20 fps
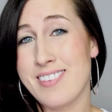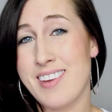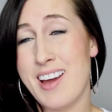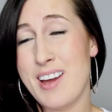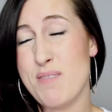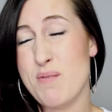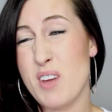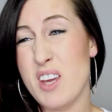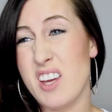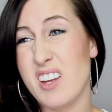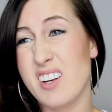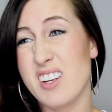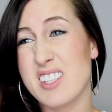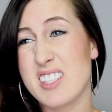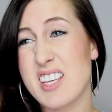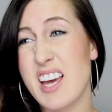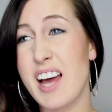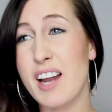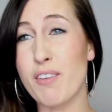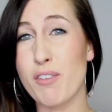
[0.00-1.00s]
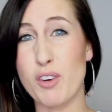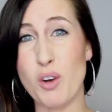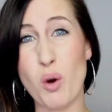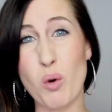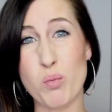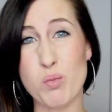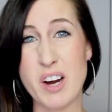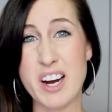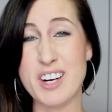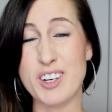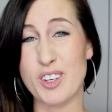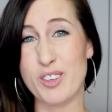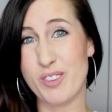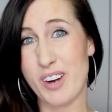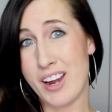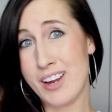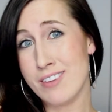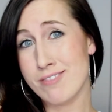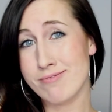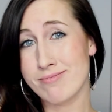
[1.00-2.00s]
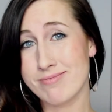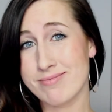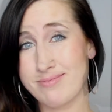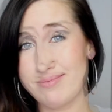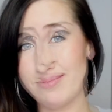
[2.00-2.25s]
I mean, it's kind of a no-brainer, right?